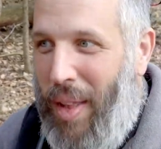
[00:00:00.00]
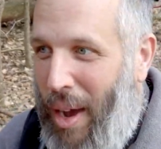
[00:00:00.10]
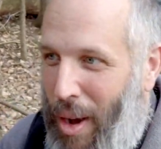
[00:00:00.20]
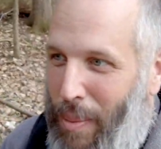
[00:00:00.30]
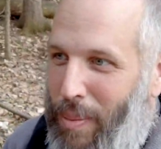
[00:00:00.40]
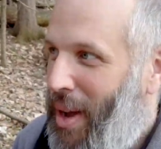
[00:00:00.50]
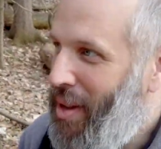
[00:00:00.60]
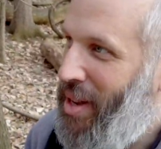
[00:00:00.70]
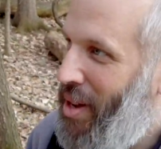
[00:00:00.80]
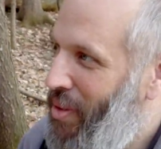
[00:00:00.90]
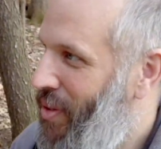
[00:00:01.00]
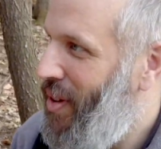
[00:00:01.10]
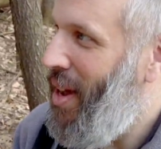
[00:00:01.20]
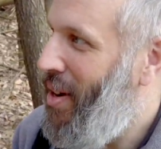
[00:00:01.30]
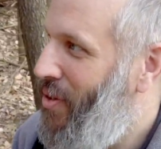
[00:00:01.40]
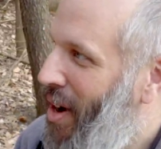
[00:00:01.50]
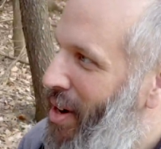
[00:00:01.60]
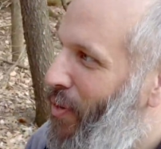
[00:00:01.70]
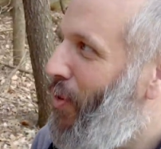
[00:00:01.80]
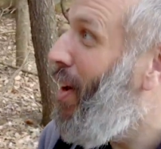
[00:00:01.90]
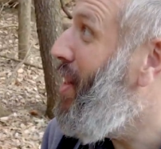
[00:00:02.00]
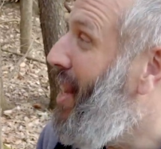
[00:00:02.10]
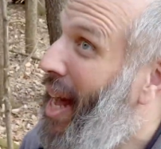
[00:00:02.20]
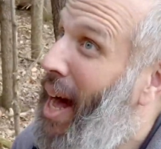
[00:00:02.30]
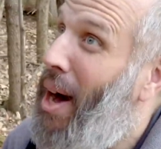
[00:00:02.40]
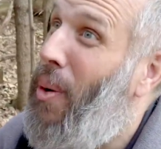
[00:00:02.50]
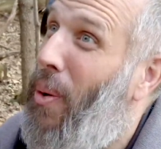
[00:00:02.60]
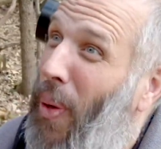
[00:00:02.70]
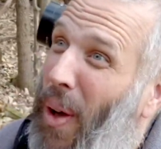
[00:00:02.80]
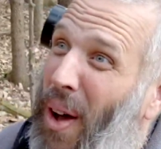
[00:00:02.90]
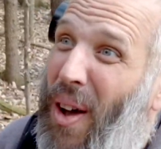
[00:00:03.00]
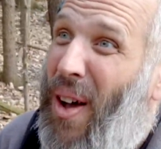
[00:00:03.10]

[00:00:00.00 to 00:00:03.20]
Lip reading: now I'm on the other side trying to find the owl.